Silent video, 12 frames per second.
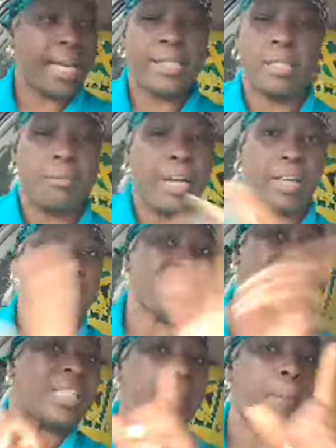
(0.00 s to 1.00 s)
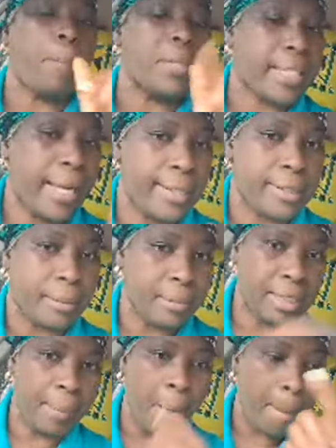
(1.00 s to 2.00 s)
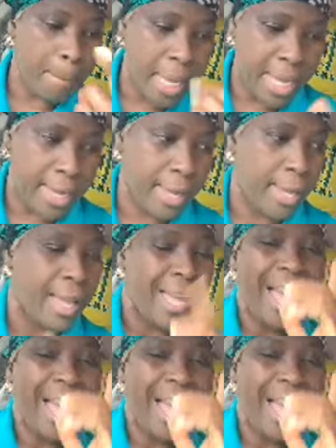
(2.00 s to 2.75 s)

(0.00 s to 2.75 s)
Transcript: Handsome right now. This is not about Mr. Handsome. This is about me.